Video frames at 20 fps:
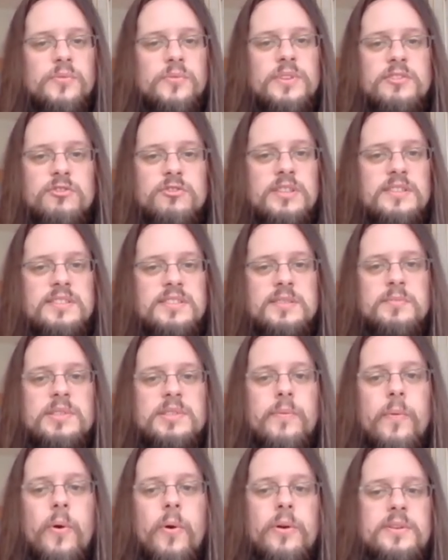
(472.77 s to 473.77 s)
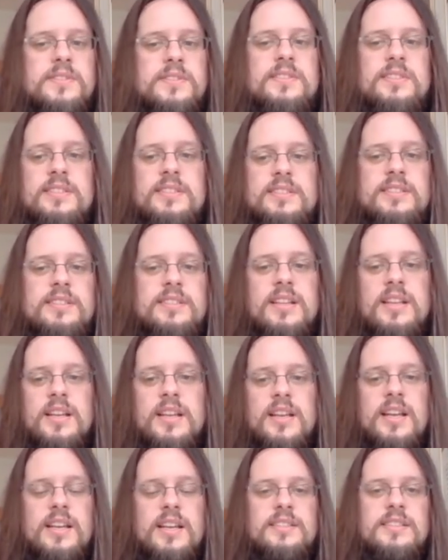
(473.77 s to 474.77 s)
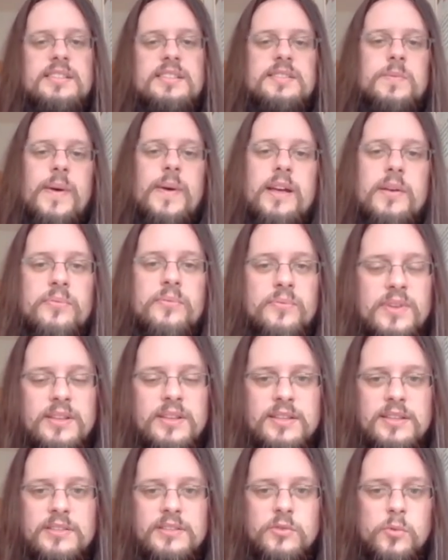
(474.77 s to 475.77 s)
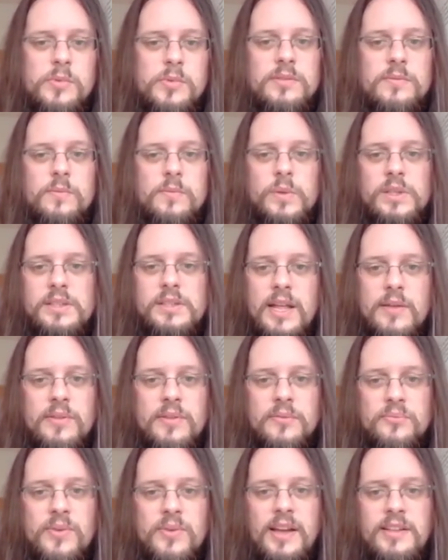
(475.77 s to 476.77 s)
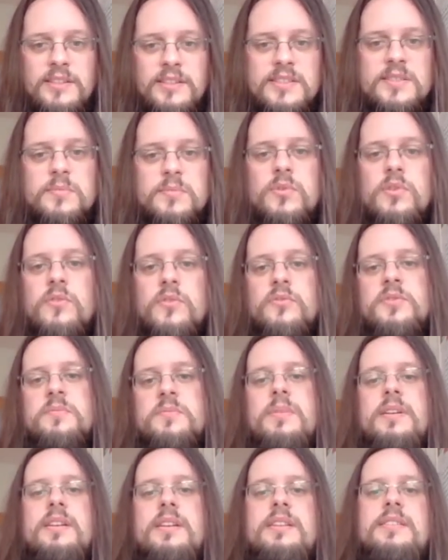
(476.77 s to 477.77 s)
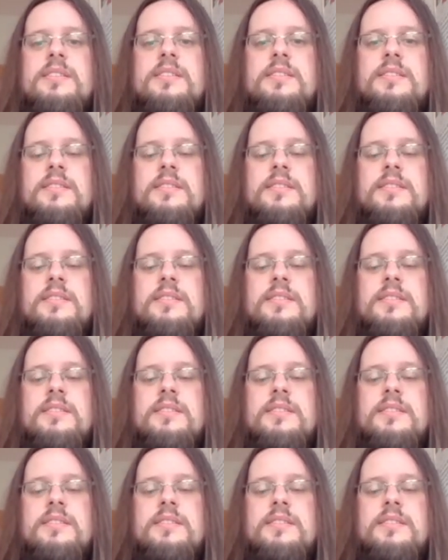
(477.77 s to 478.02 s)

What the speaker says: It just simply works, and this is why I think a human will never find this move, but